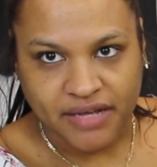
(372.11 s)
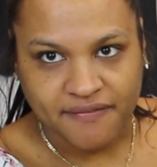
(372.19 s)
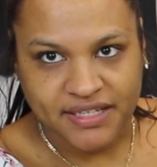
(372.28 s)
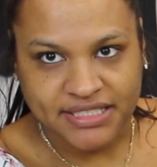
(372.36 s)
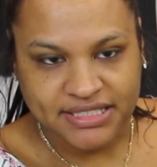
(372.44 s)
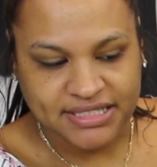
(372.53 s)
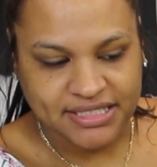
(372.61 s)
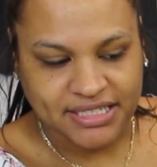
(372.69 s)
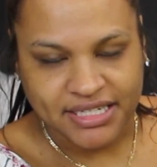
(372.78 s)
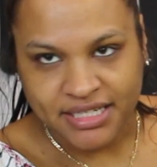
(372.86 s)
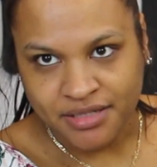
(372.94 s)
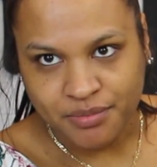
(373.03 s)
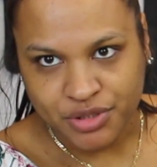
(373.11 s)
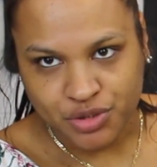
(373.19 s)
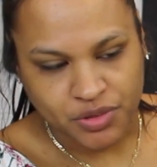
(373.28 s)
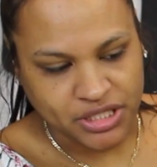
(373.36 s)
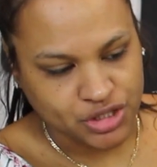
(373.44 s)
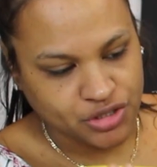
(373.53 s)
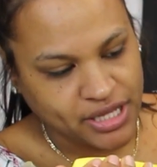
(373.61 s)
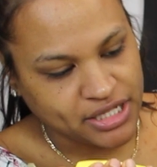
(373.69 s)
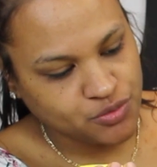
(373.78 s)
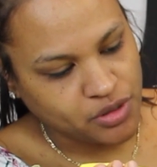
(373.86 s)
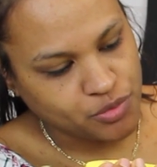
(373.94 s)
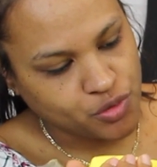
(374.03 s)
and this is the in-between, so
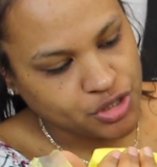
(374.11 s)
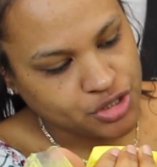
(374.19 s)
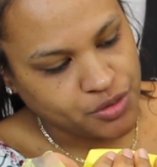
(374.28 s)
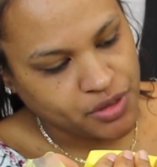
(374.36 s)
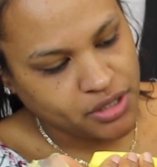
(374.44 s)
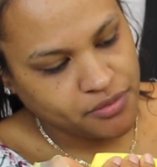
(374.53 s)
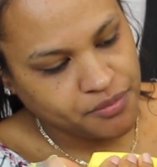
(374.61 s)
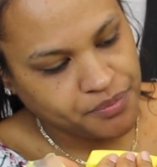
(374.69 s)
that's why I'm going to do it.